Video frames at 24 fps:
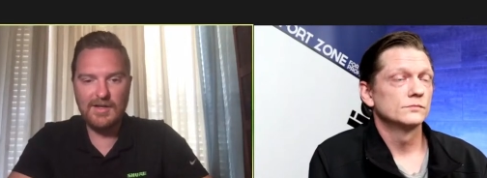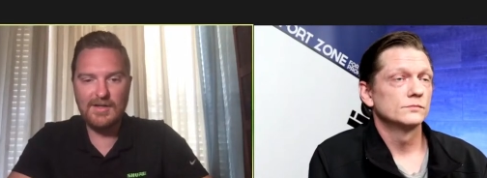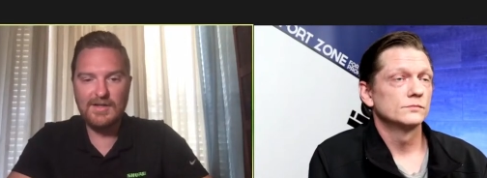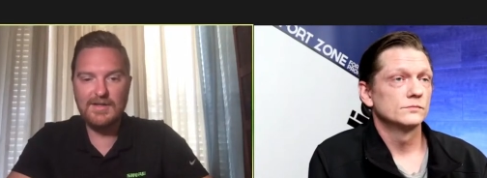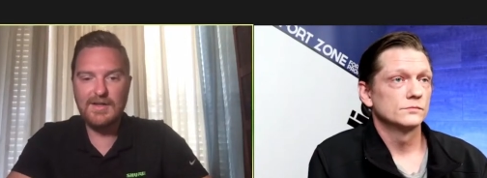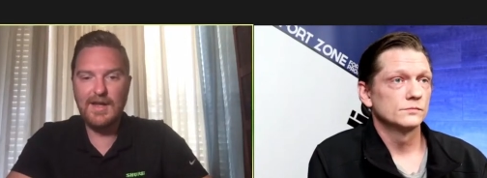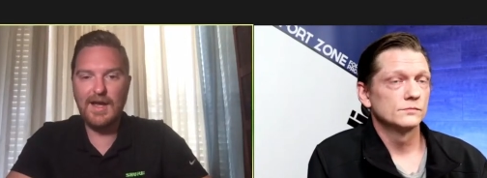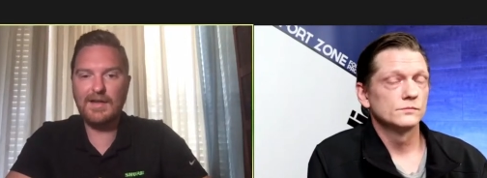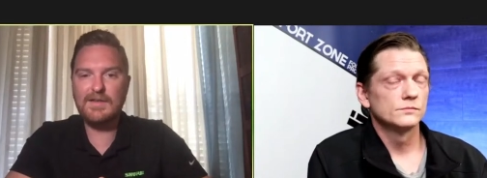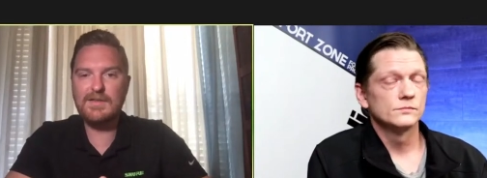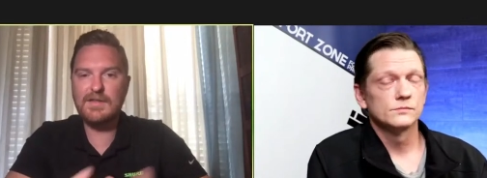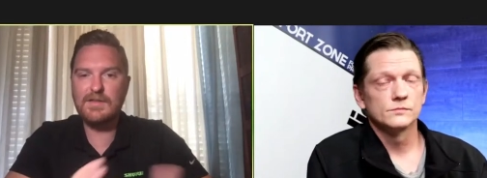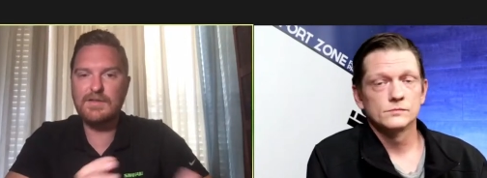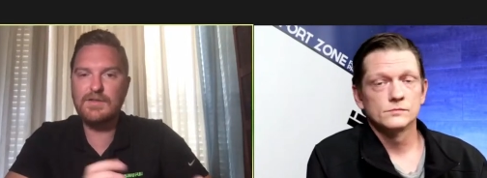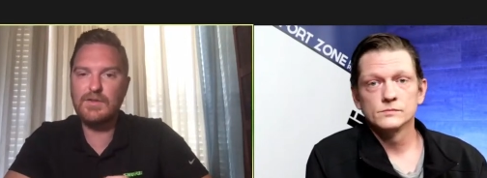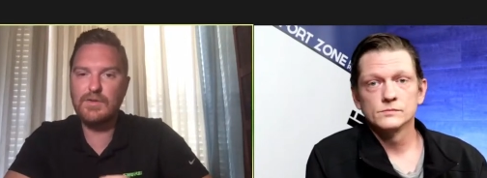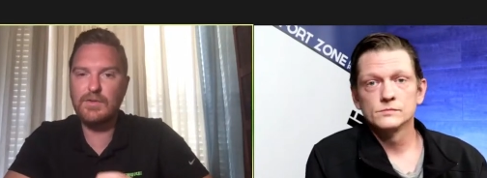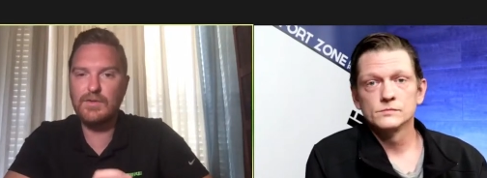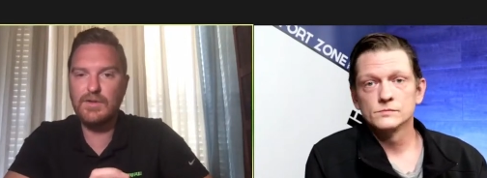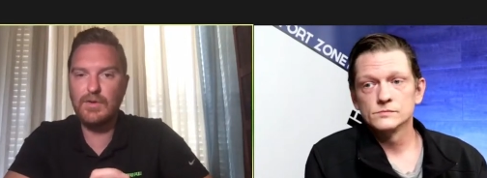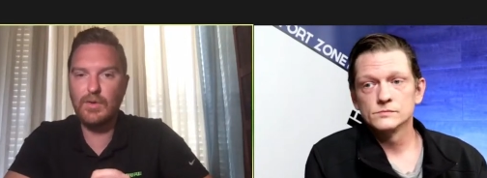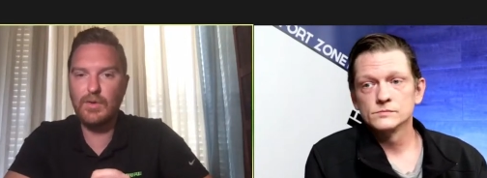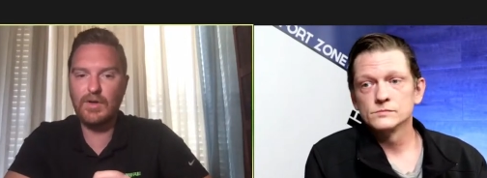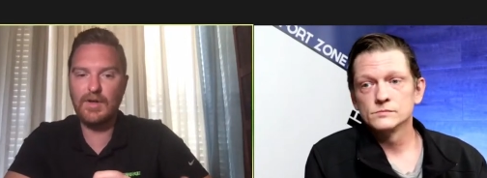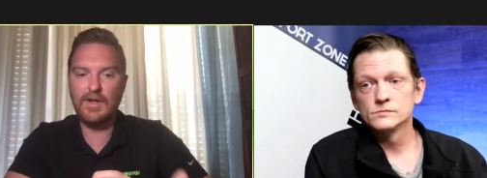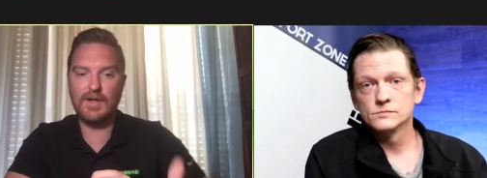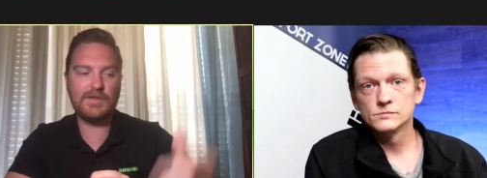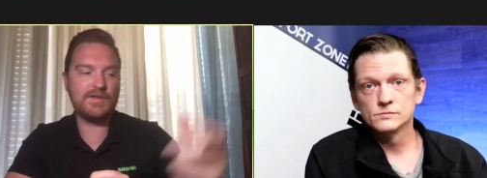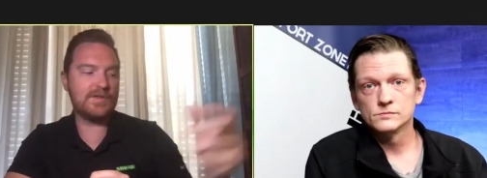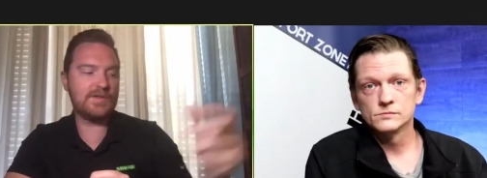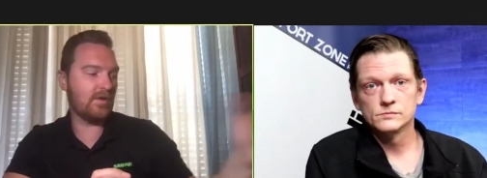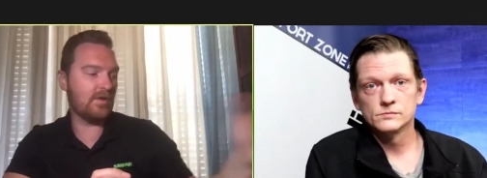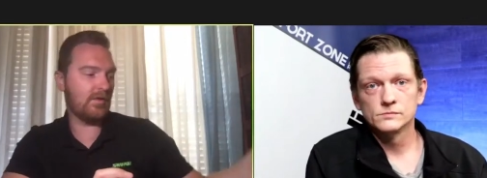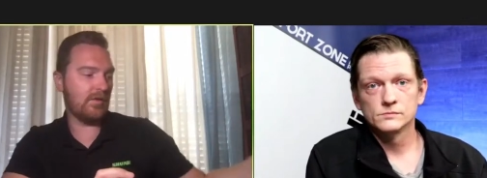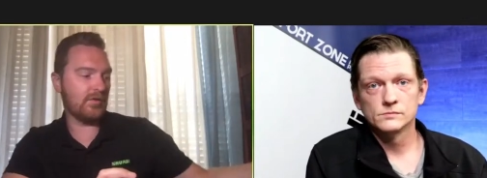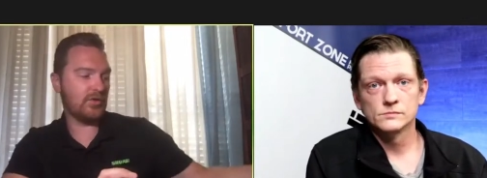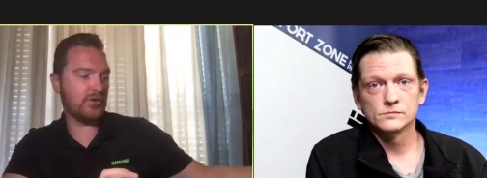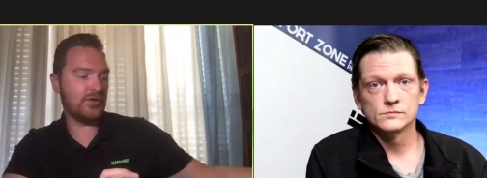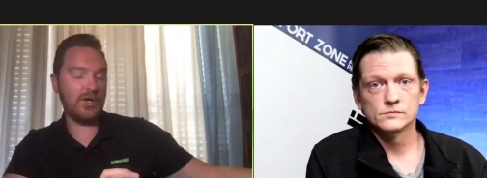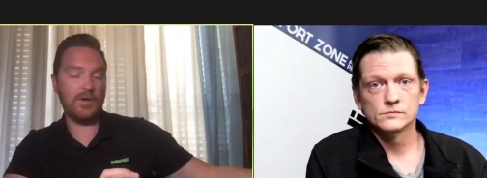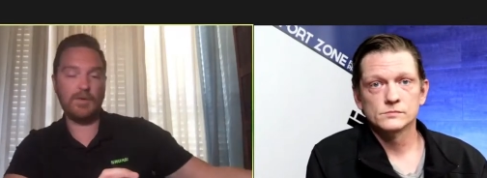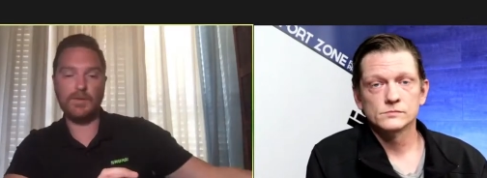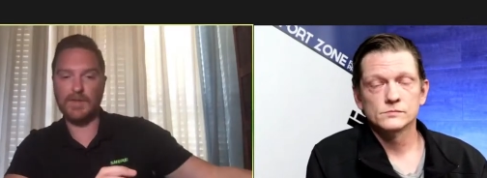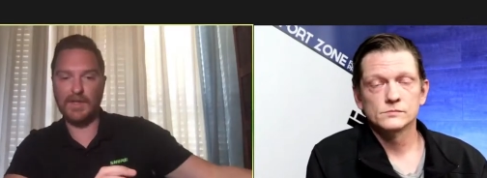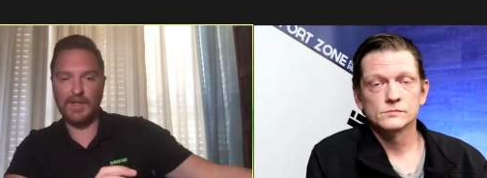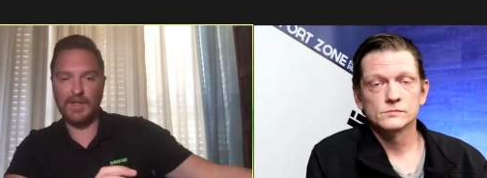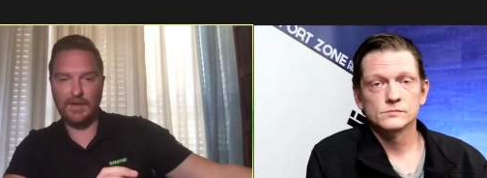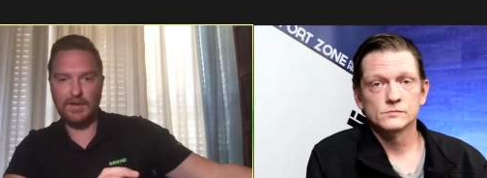Speaker 1: connected to your external
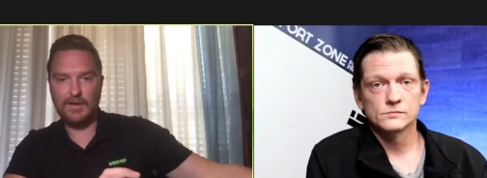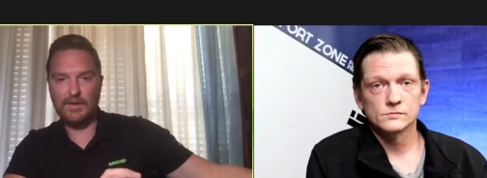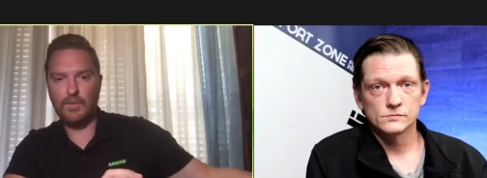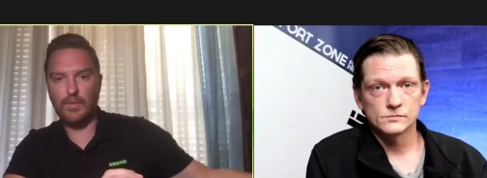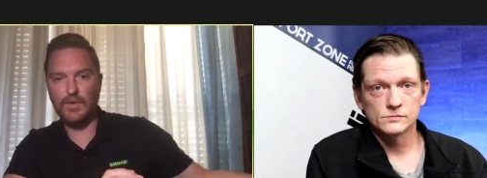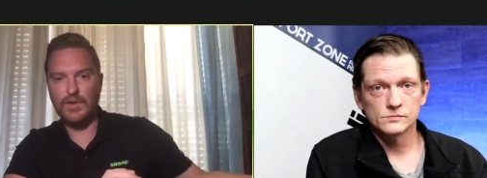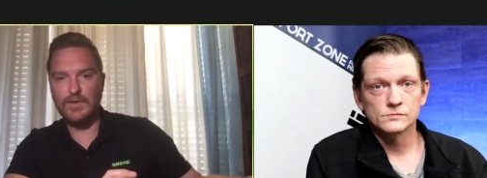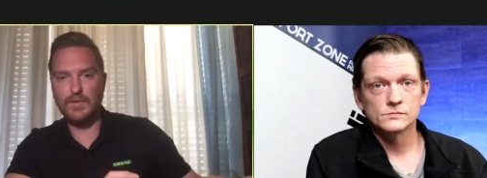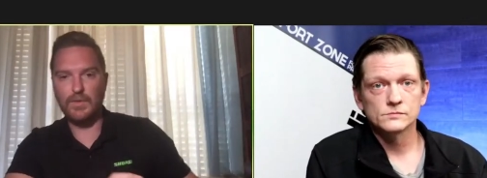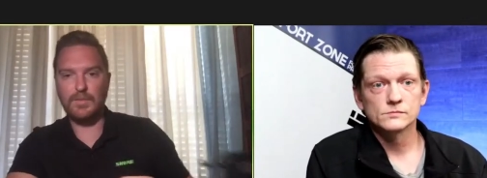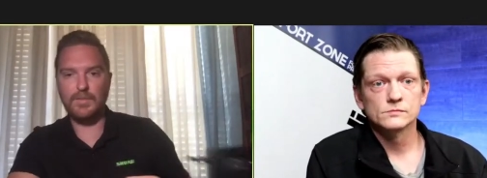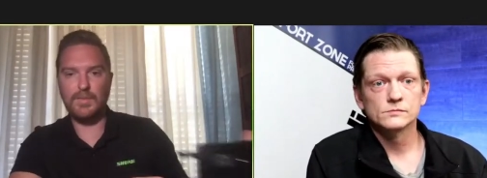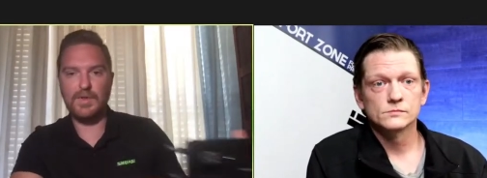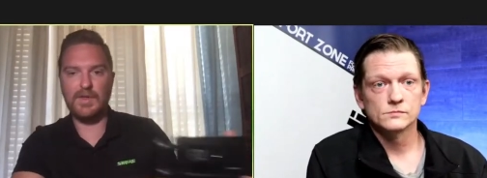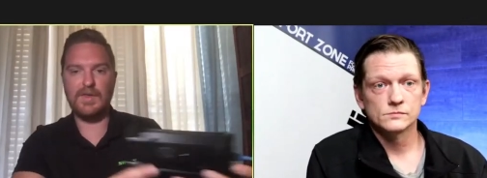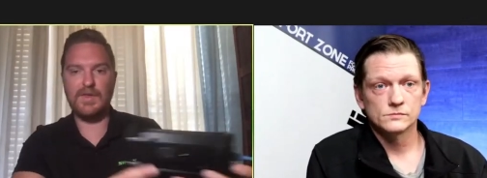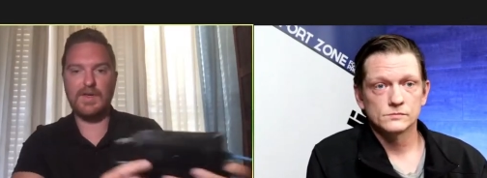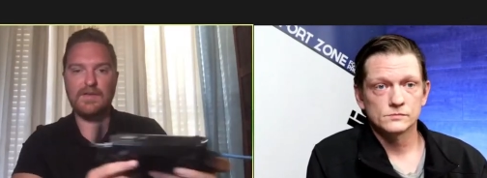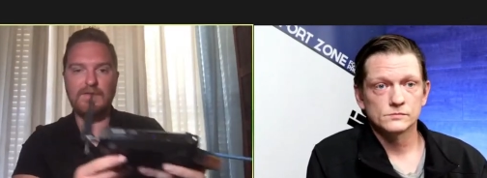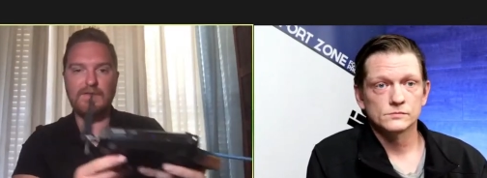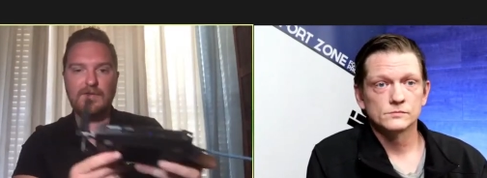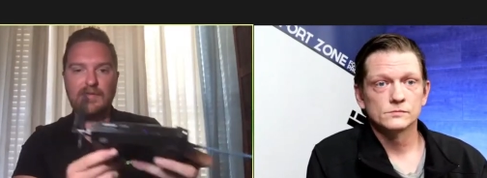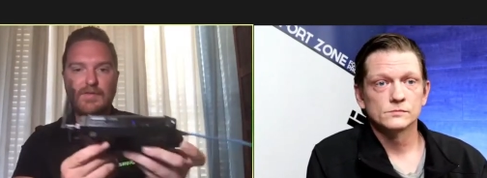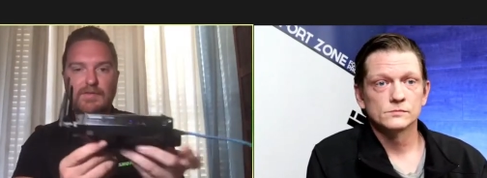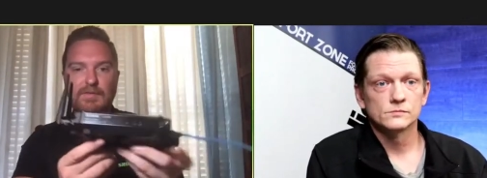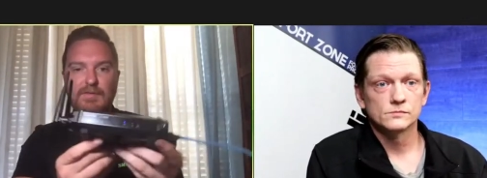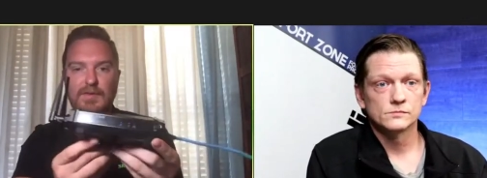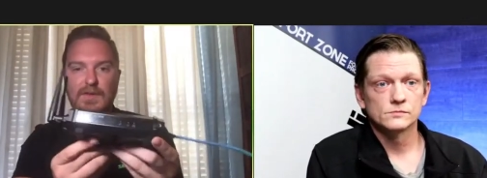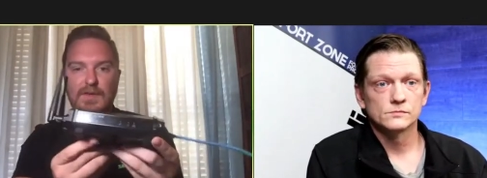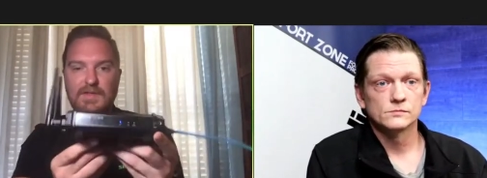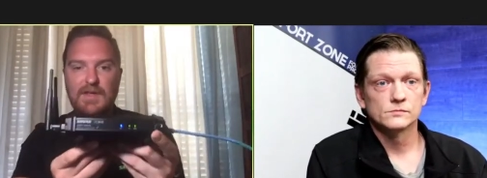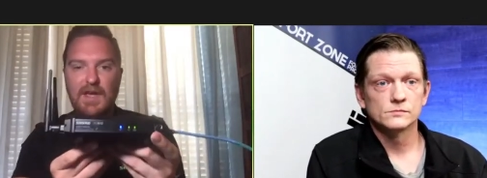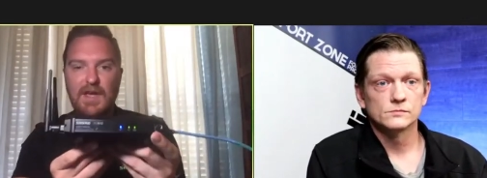show which would be this this